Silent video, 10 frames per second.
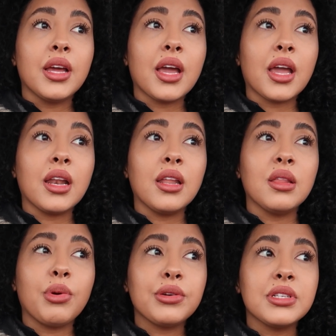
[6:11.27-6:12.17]
and in
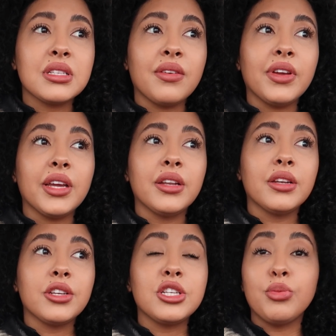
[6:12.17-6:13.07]
the process of it
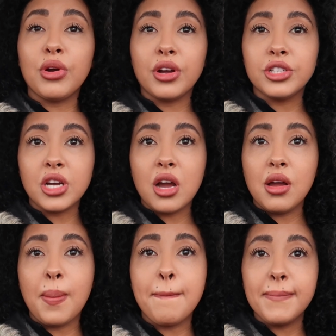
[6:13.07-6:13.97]
she broke her jaw.
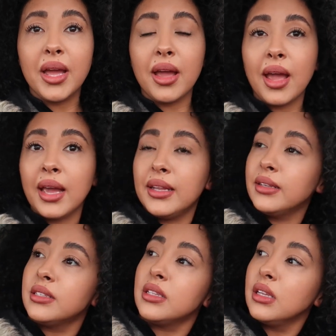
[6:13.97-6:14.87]

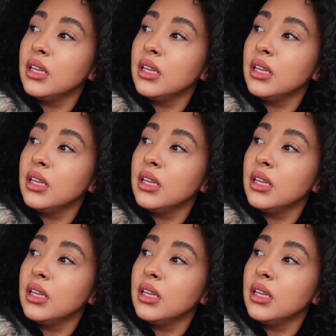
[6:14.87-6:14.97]
And